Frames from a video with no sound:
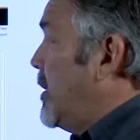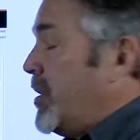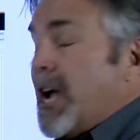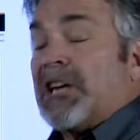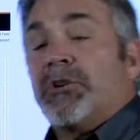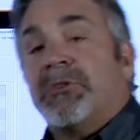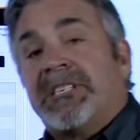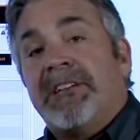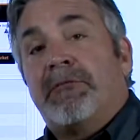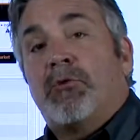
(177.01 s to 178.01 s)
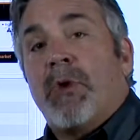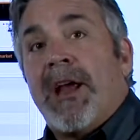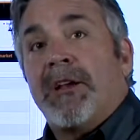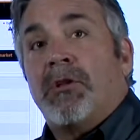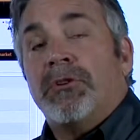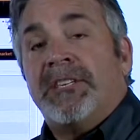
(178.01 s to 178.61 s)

you actually receive granular